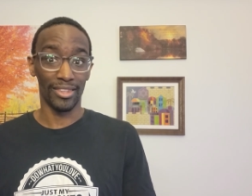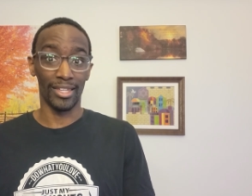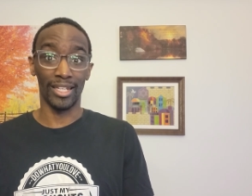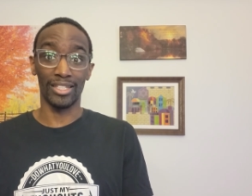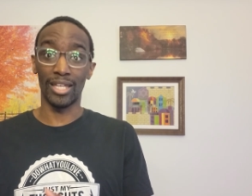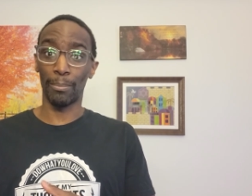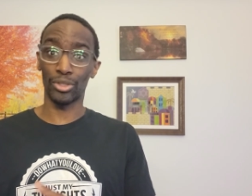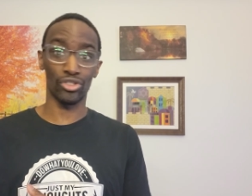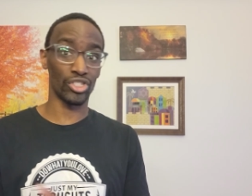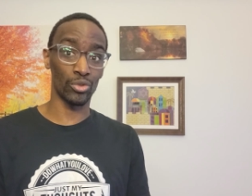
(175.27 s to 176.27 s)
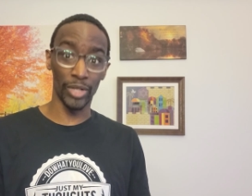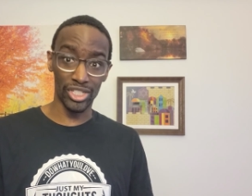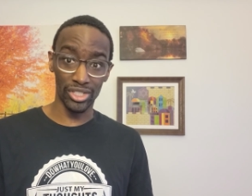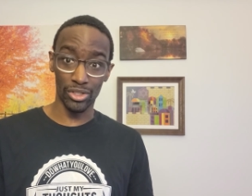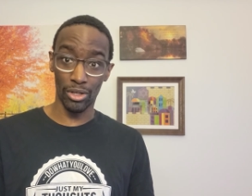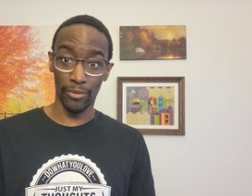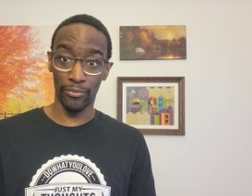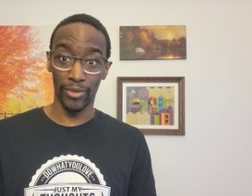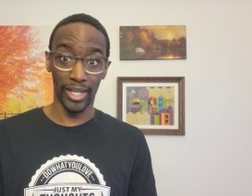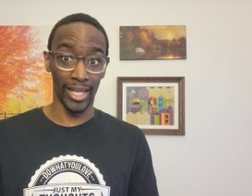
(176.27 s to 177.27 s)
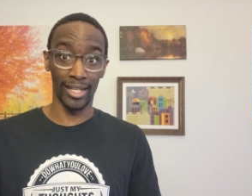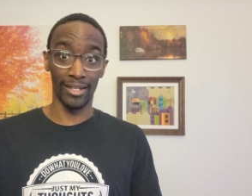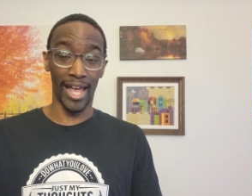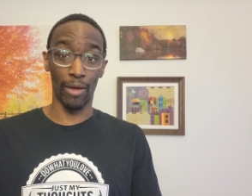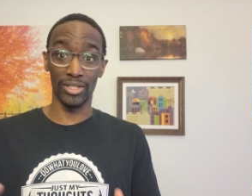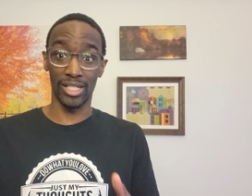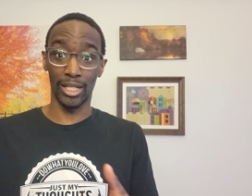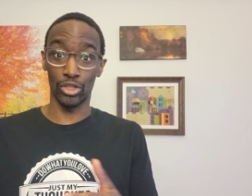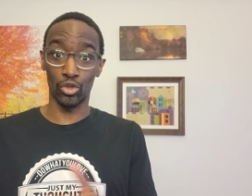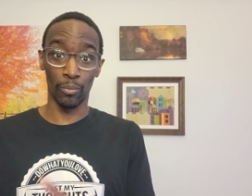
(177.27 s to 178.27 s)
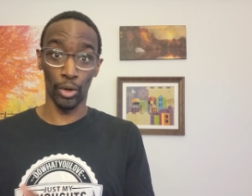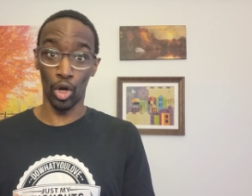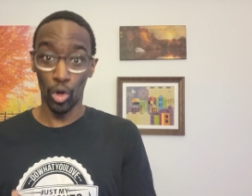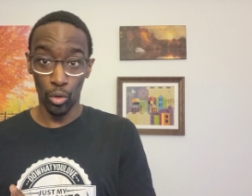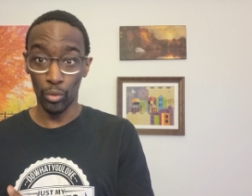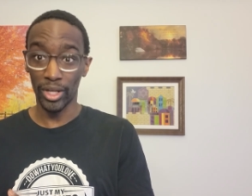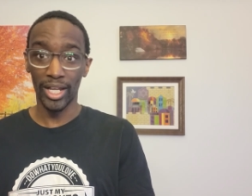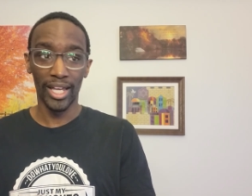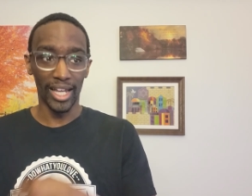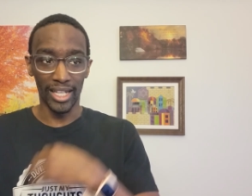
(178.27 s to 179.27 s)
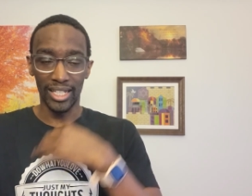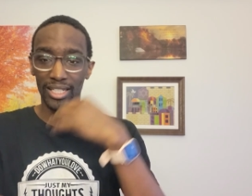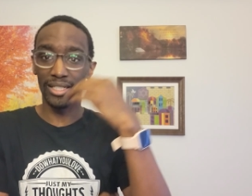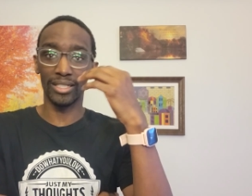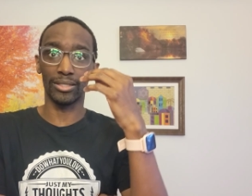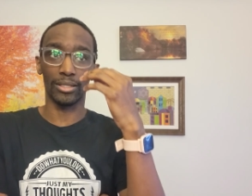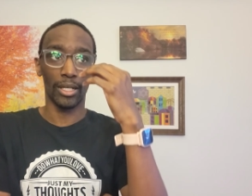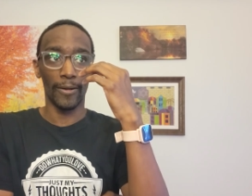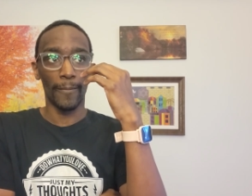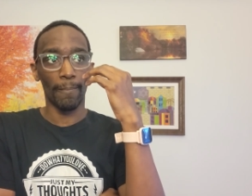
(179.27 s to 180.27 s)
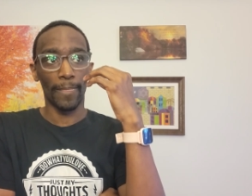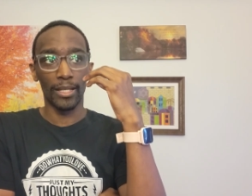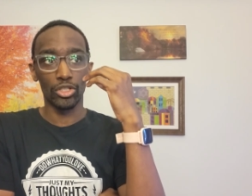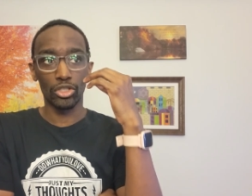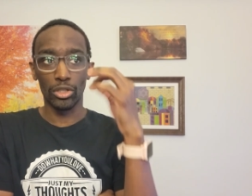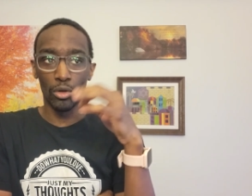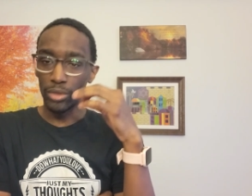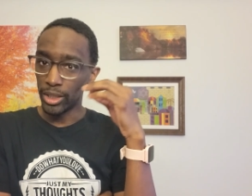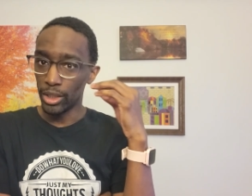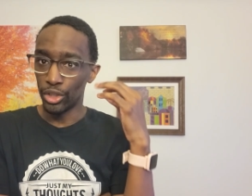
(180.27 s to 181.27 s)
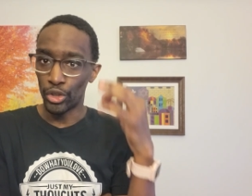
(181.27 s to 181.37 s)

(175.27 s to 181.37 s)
Then the temperature switches off and now it's getting super cold and he is slowly